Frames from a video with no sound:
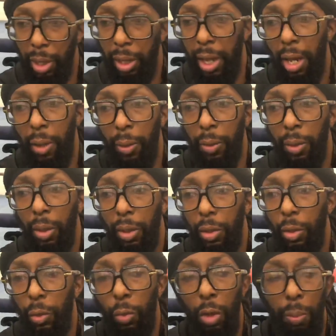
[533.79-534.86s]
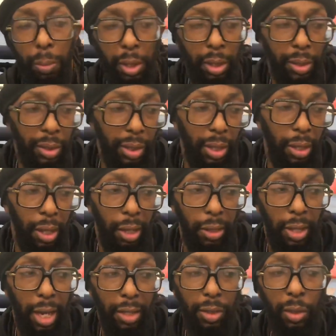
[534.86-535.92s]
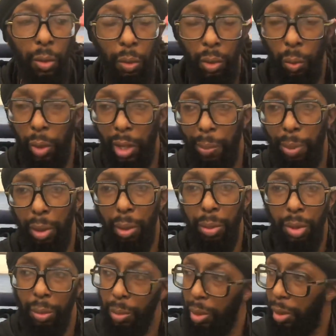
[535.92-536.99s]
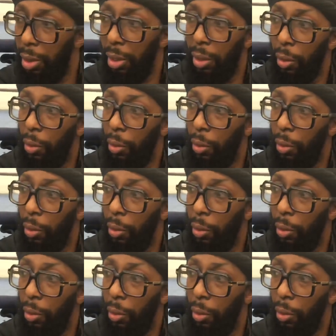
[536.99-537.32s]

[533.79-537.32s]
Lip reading: and now you want me to say that that's the only way a pull-up should be done.